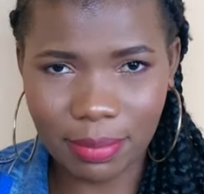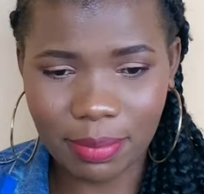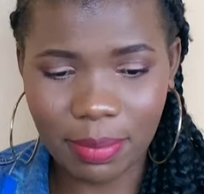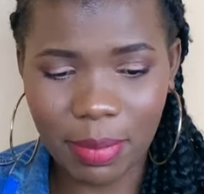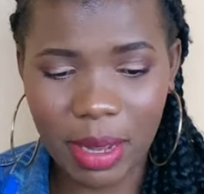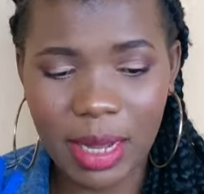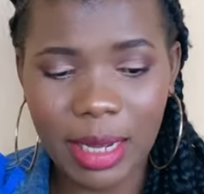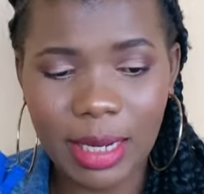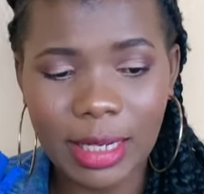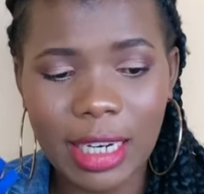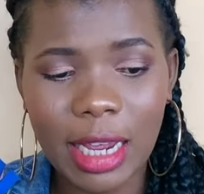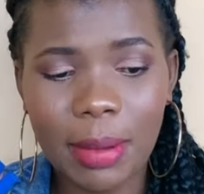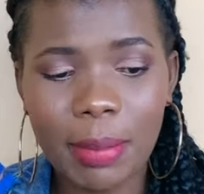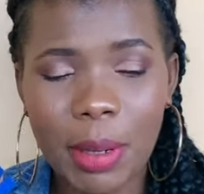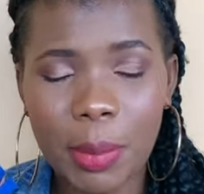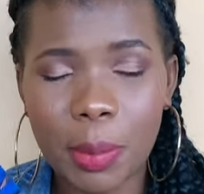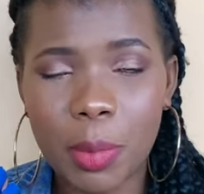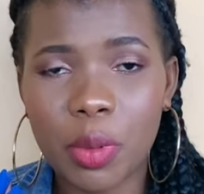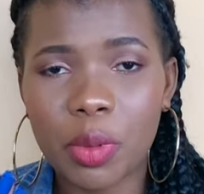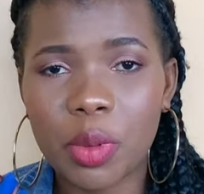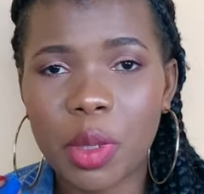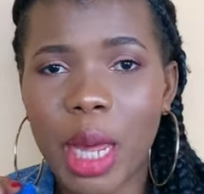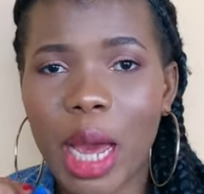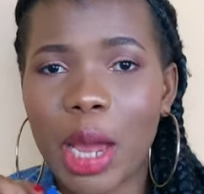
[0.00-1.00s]
By the time I
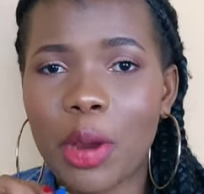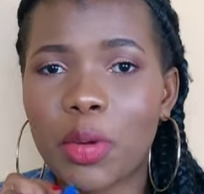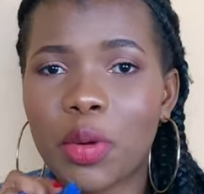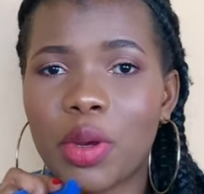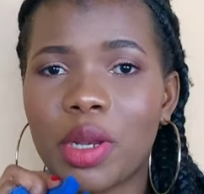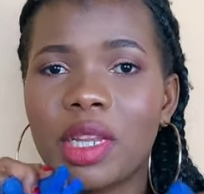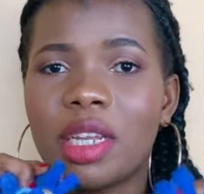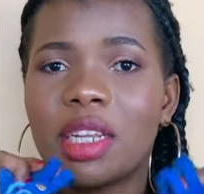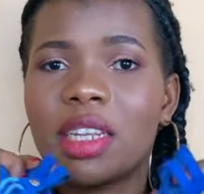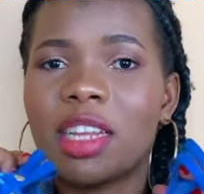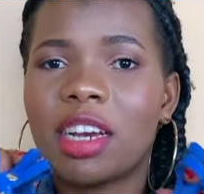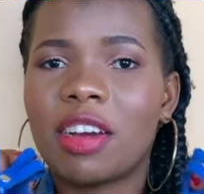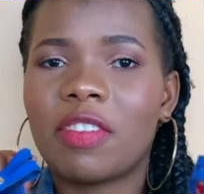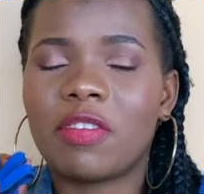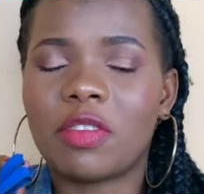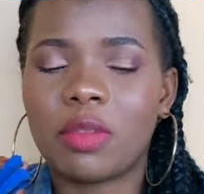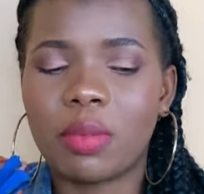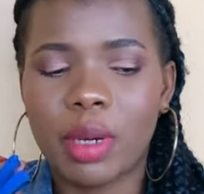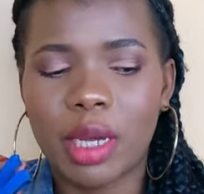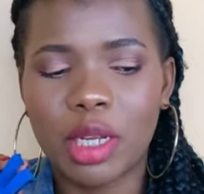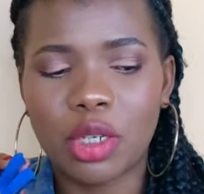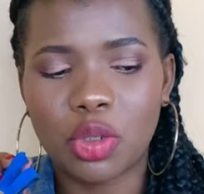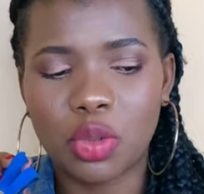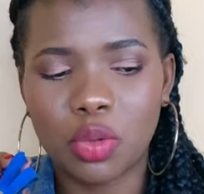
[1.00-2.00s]
bought them, I really loved
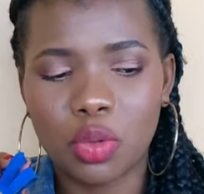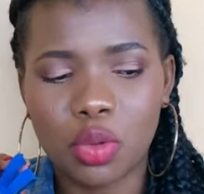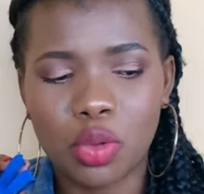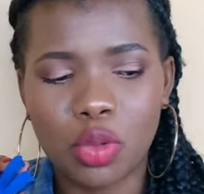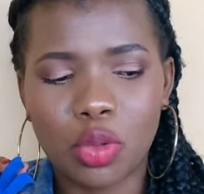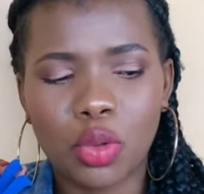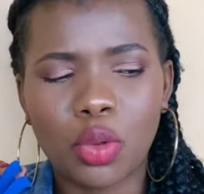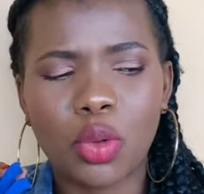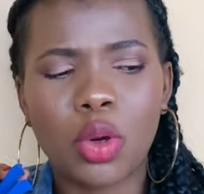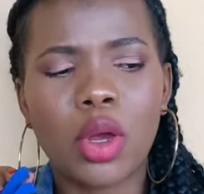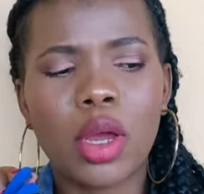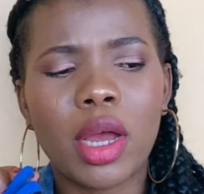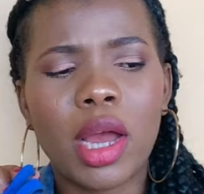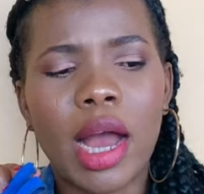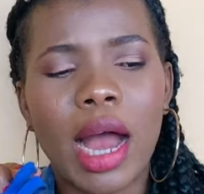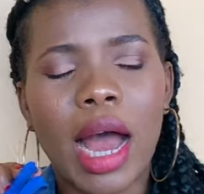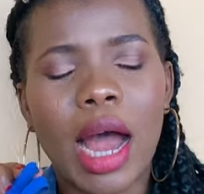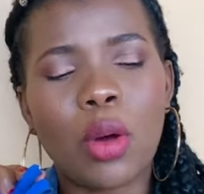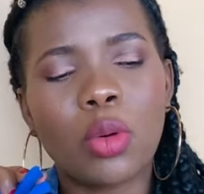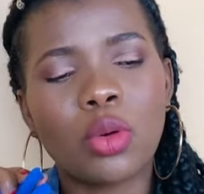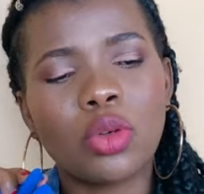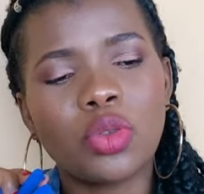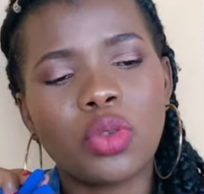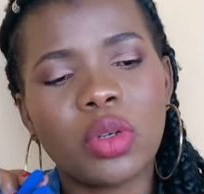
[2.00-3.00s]
my shoes. So
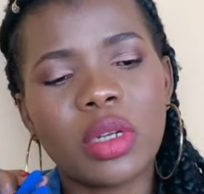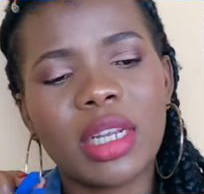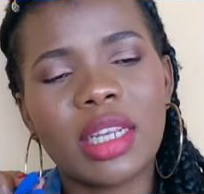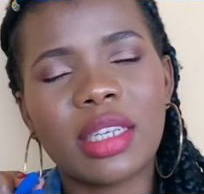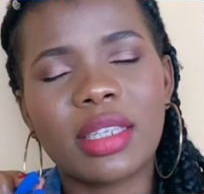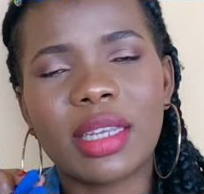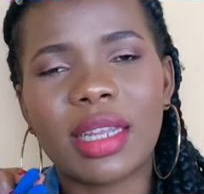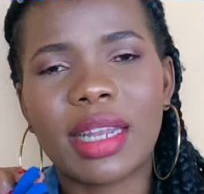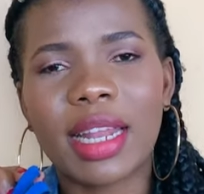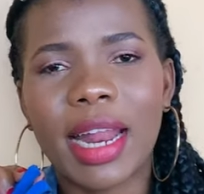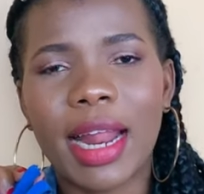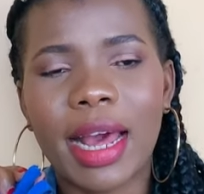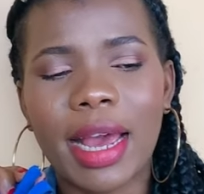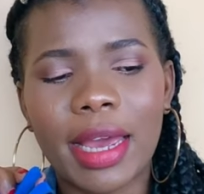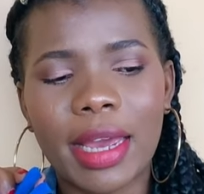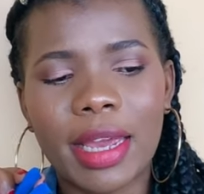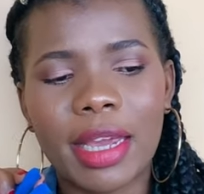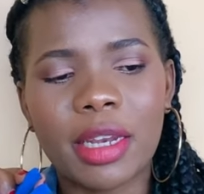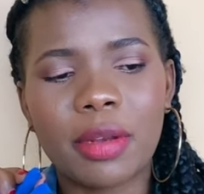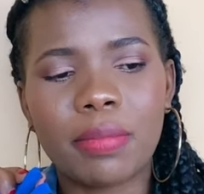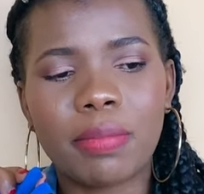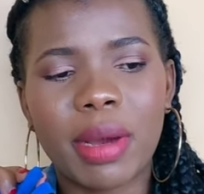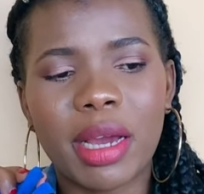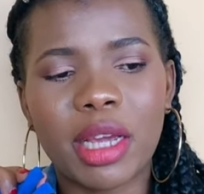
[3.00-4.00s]
I won't really say that I
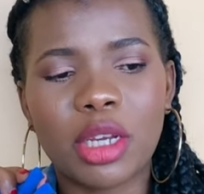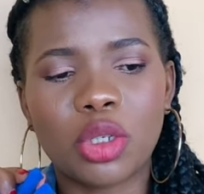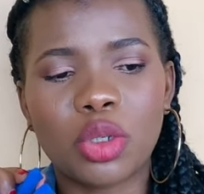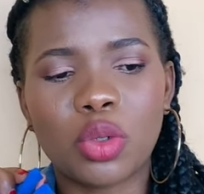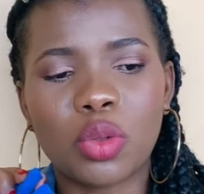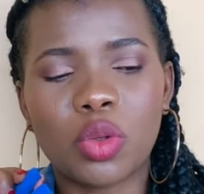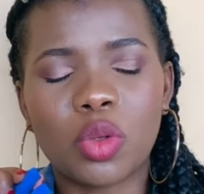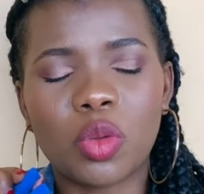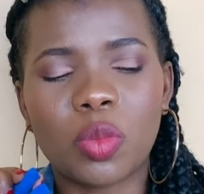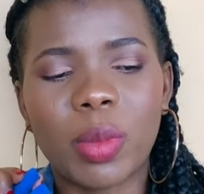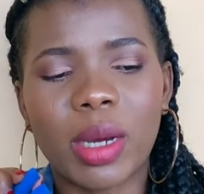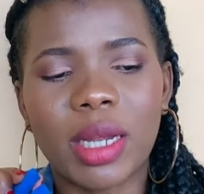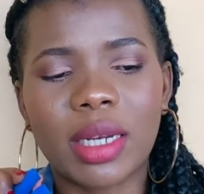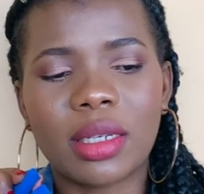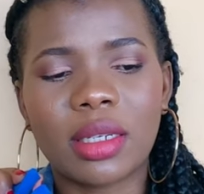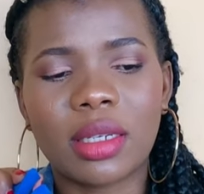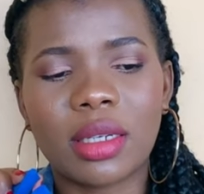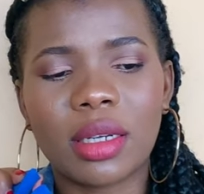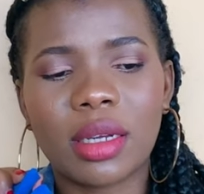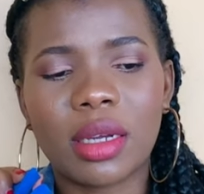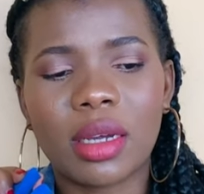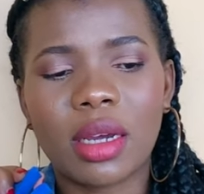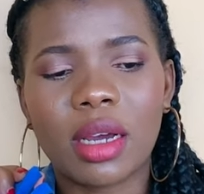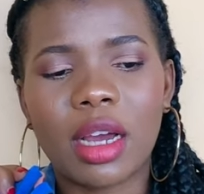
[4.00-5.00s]
hate my shoes, but
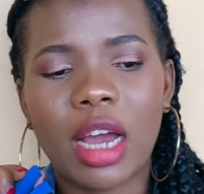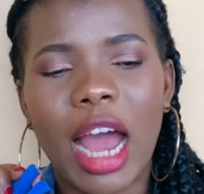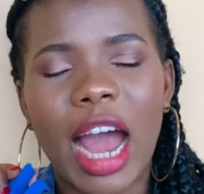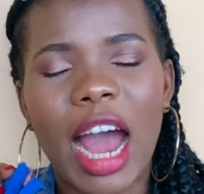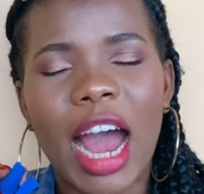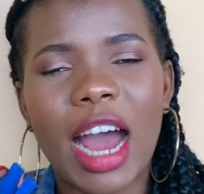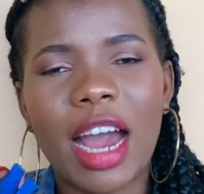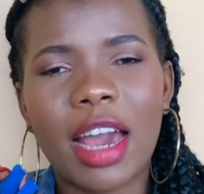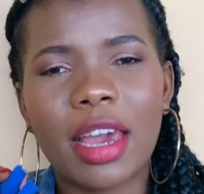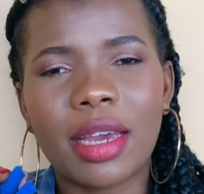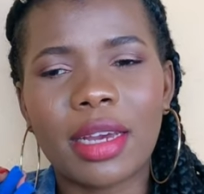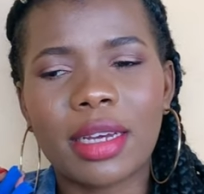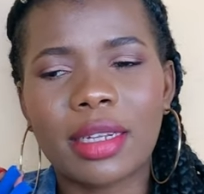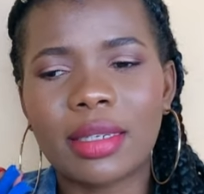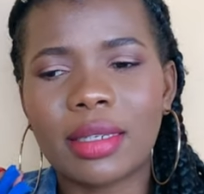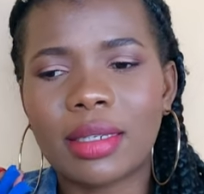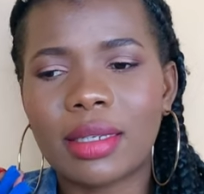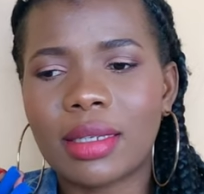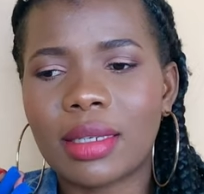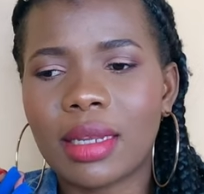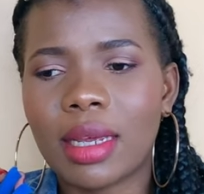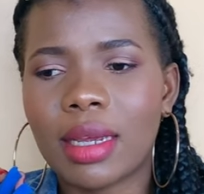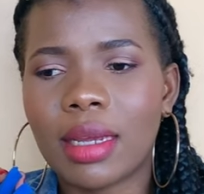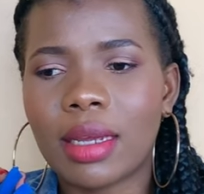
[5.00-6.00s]
I can
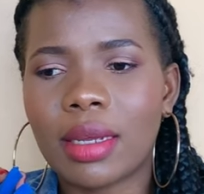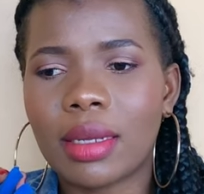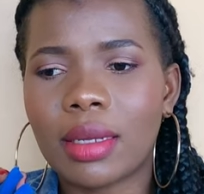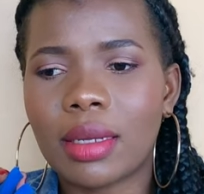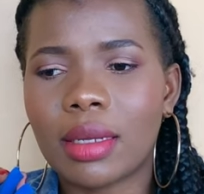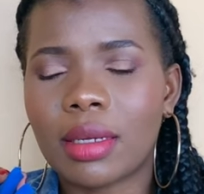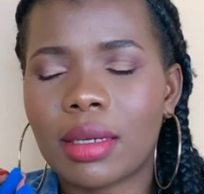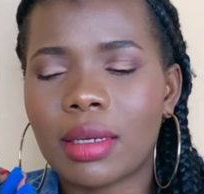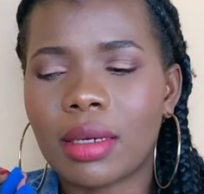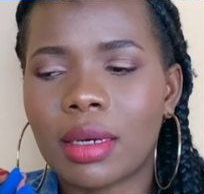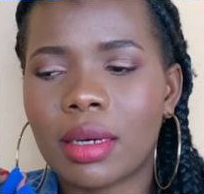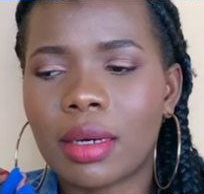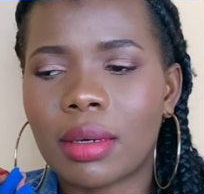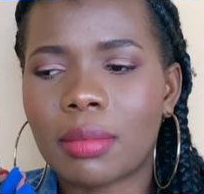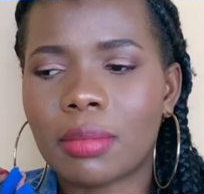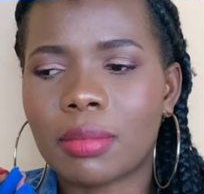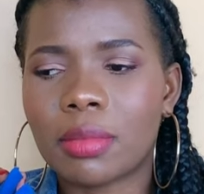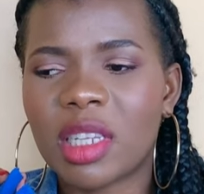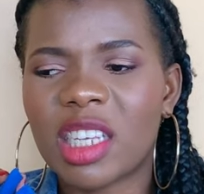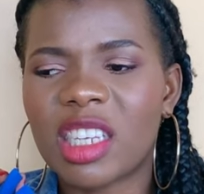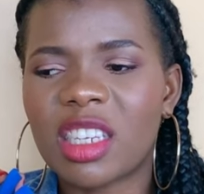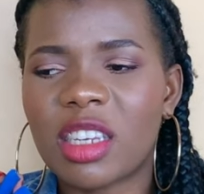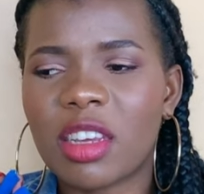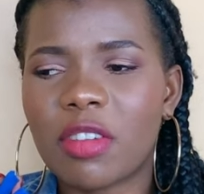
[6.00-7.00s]
say
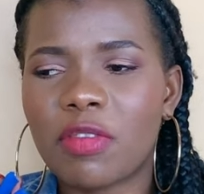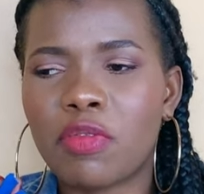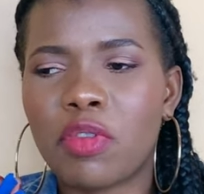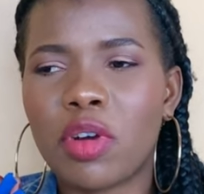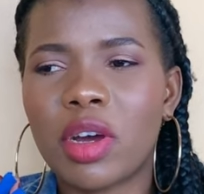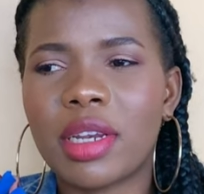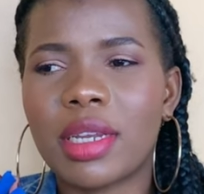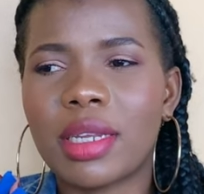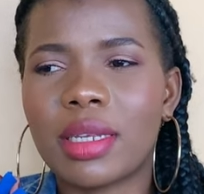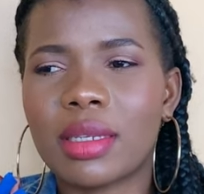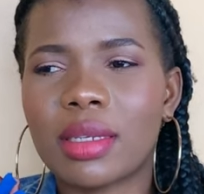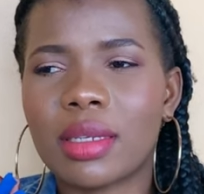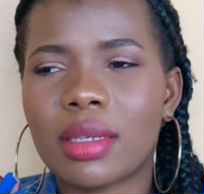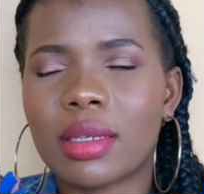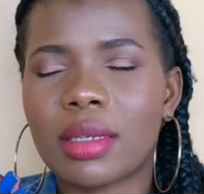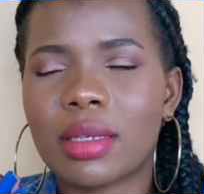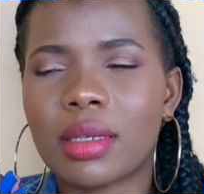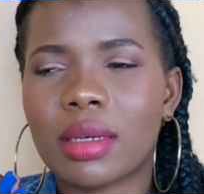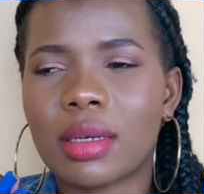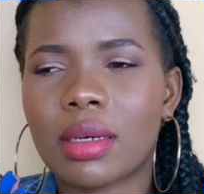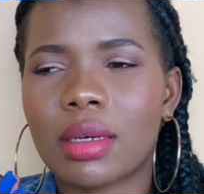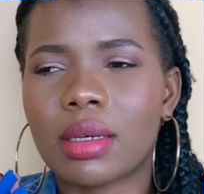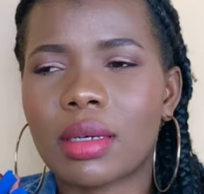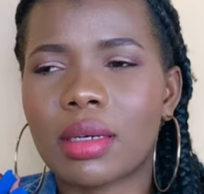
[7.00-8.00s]
the safe word is
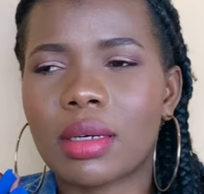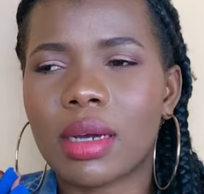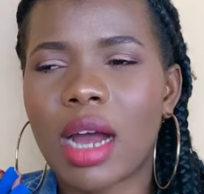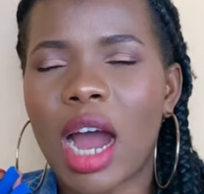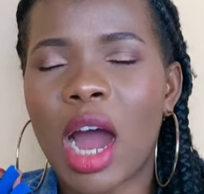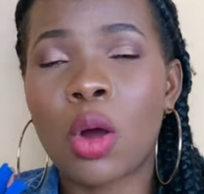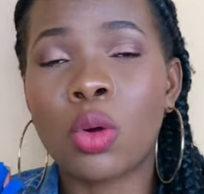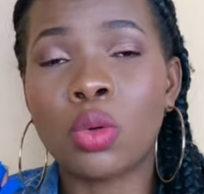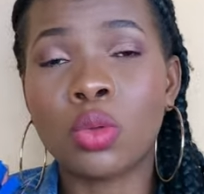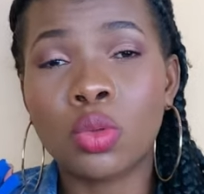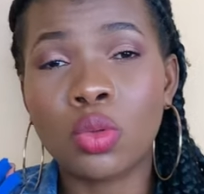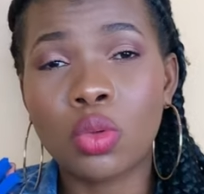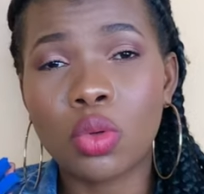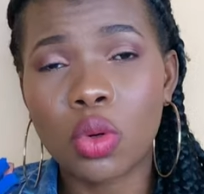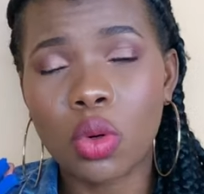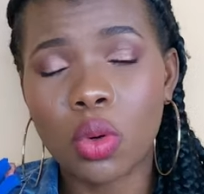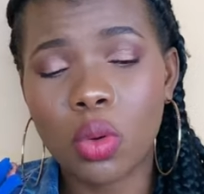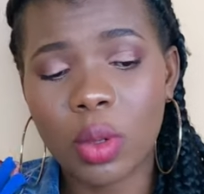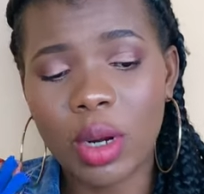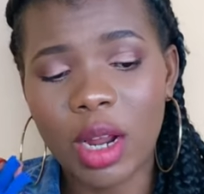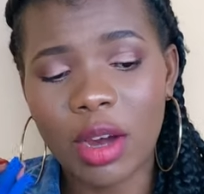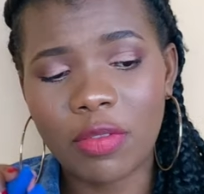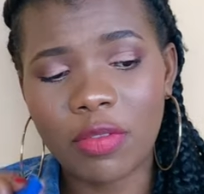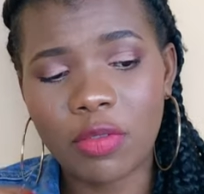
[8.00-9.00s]

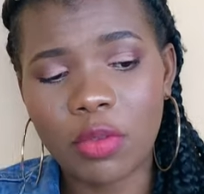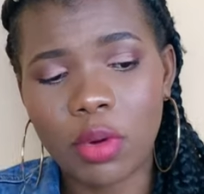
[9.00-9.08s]
outgrown.